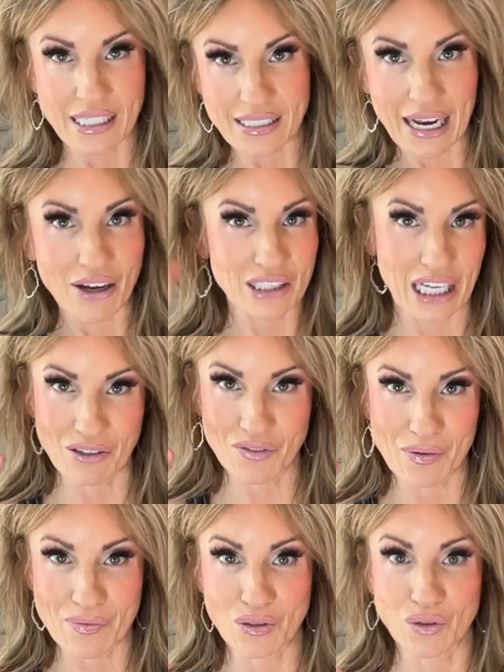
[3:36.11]
a download
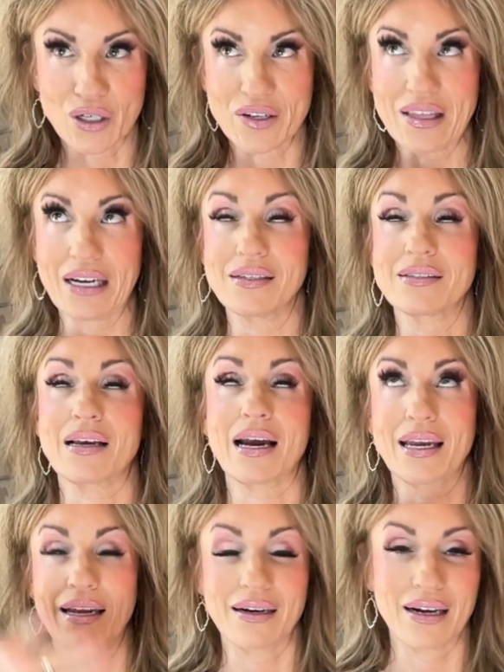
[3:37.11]
from the Lord,
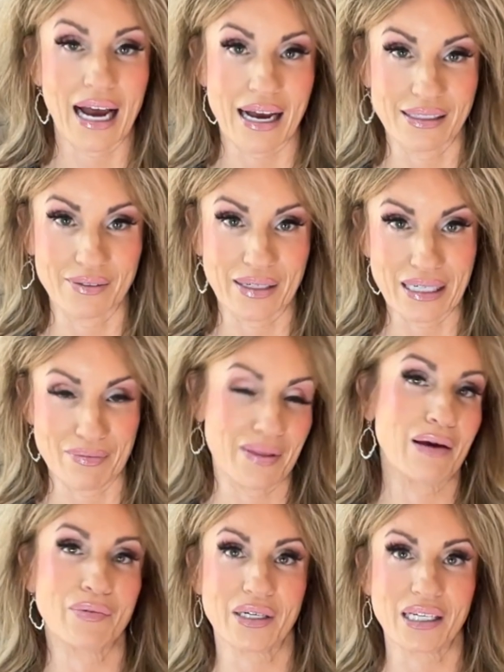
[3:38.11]
I cannot highly
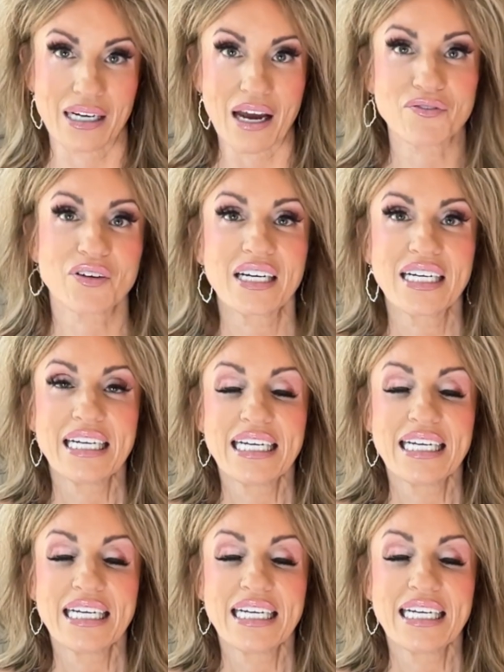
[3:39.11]
recommend that book enough.